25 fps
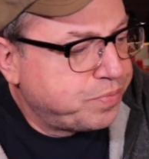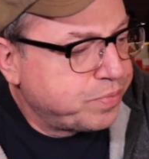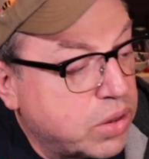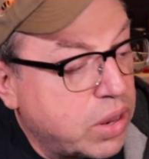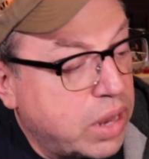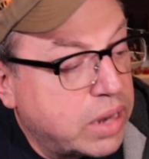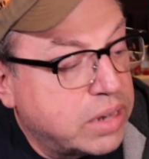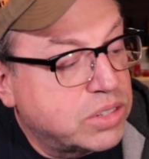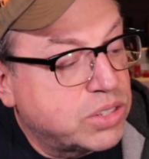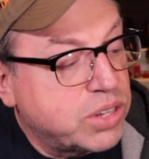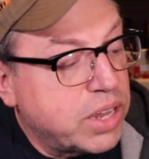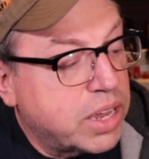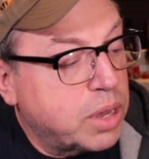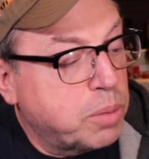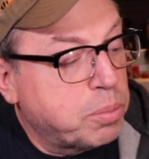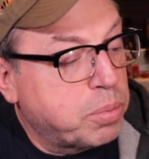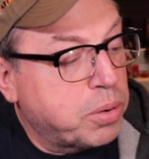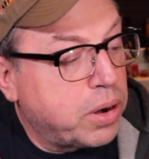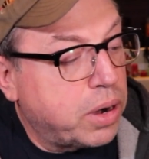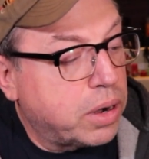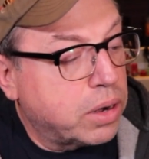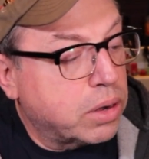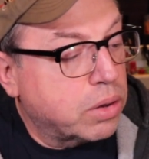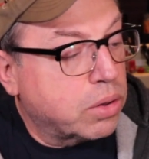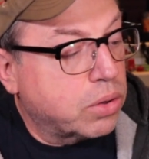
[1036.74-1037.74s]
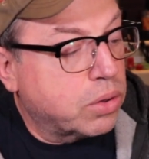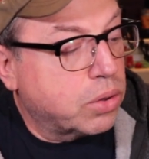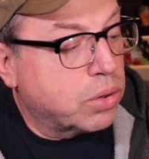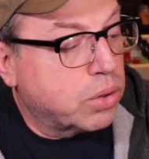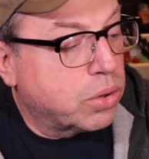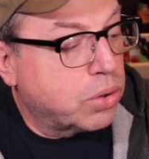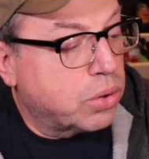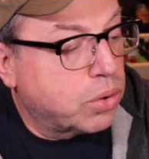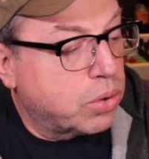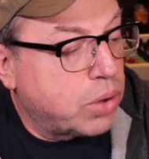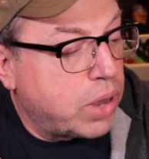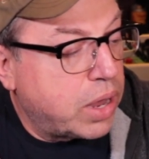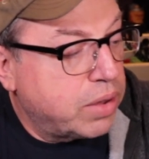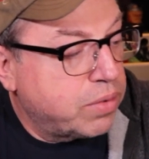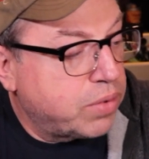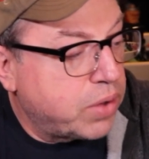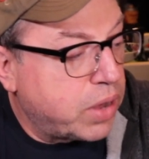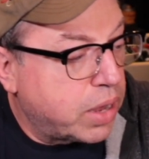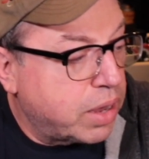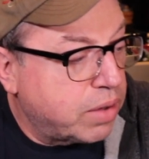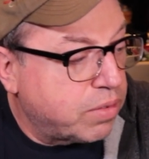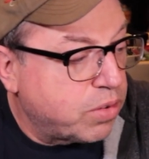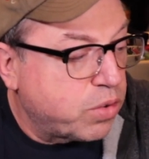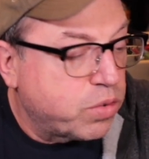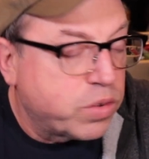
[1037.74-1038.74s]
And second part, have
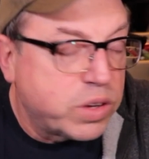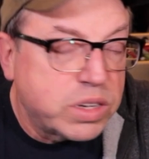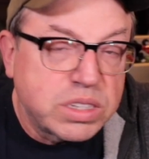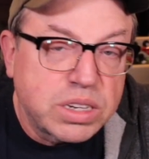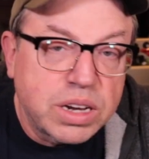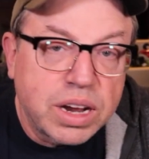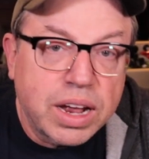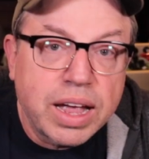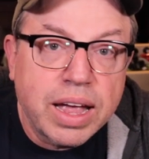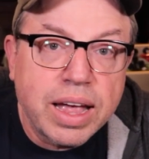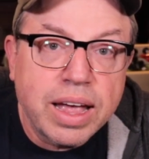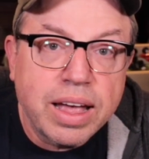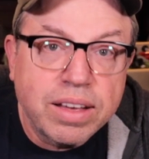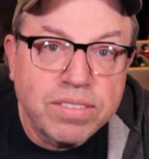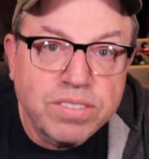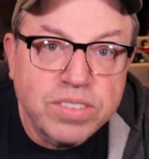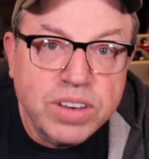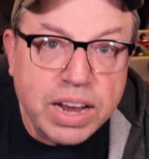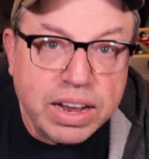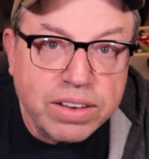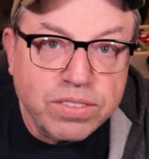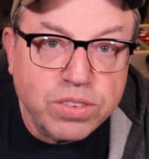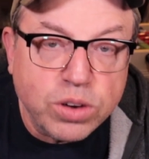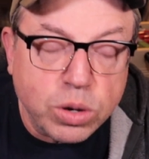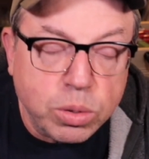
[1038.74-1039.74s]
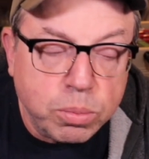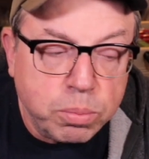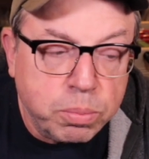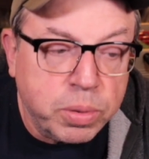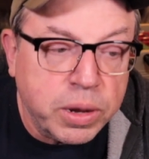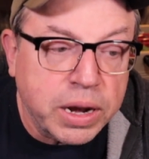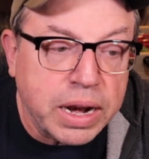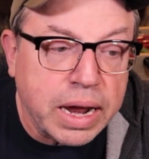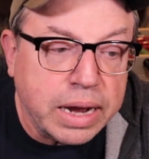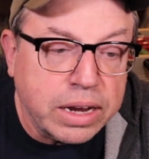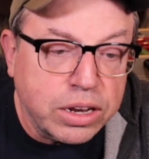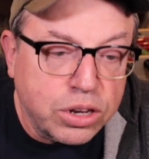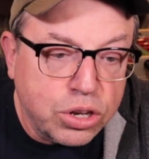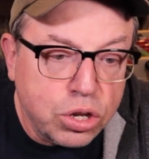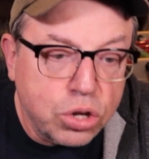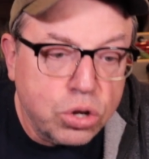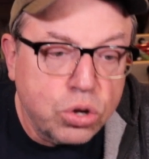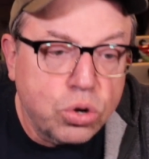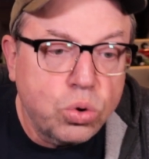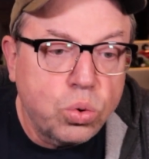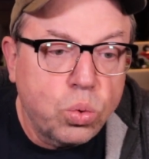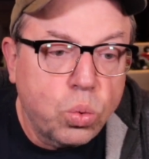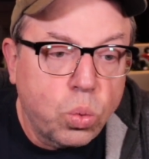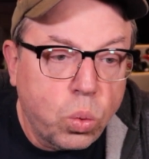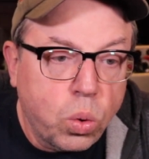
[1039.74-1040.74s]
I ever visited? I have never, but I
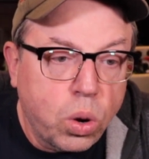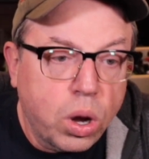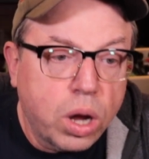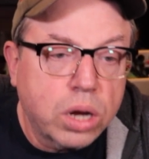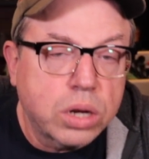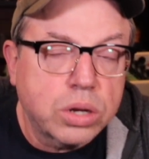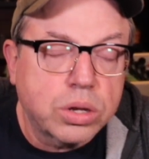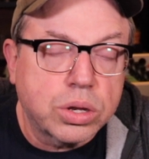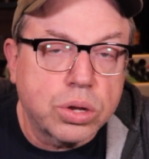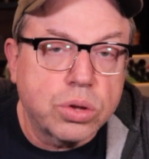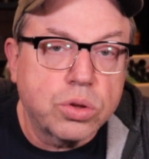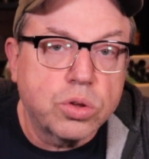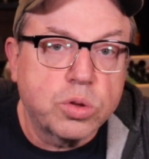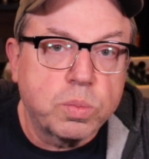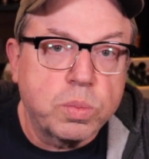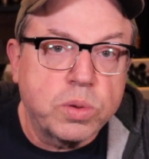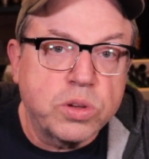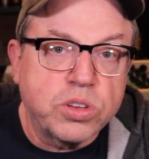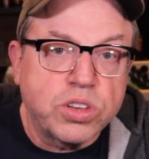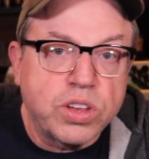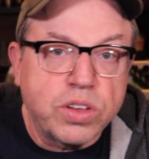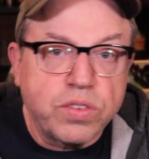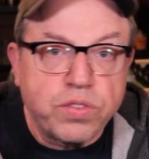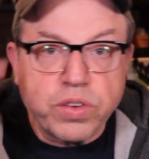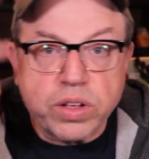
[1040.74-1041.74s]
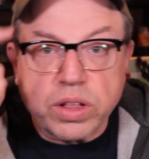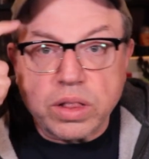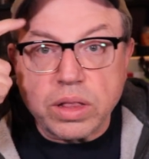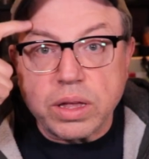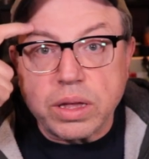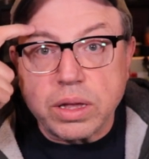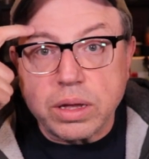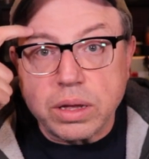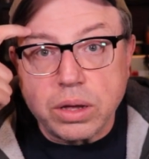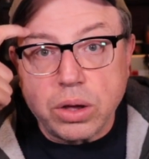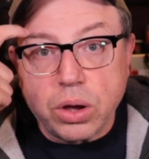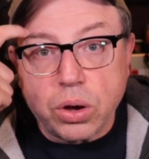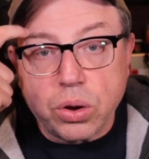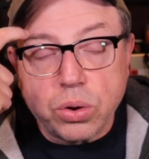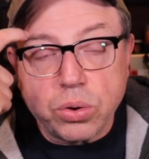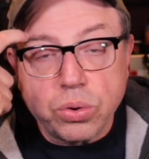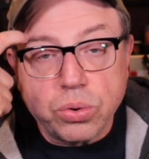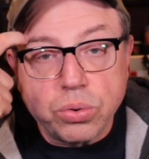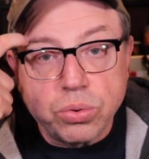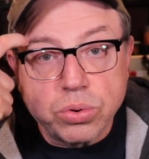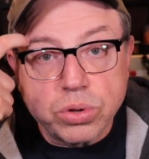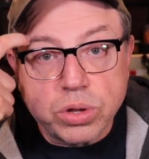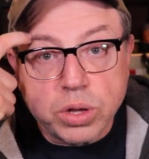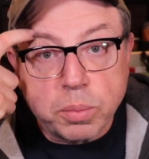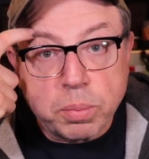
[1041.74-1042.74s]
do want to specifically
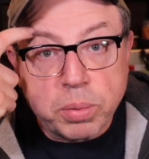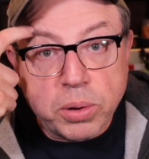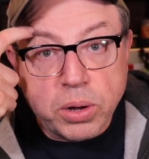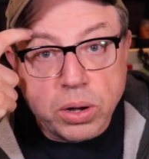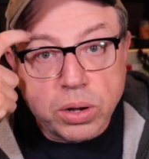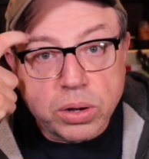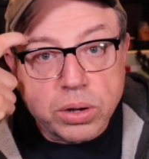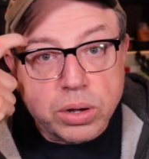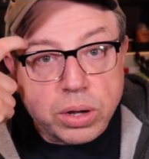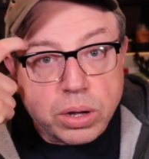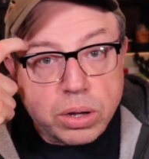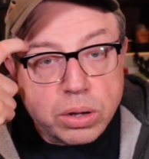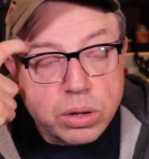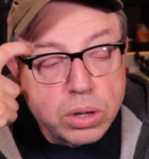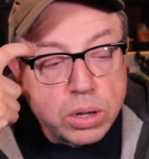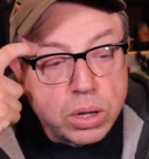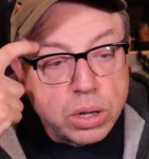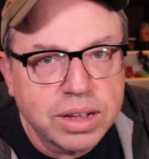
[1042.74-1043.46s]
go to Ponca.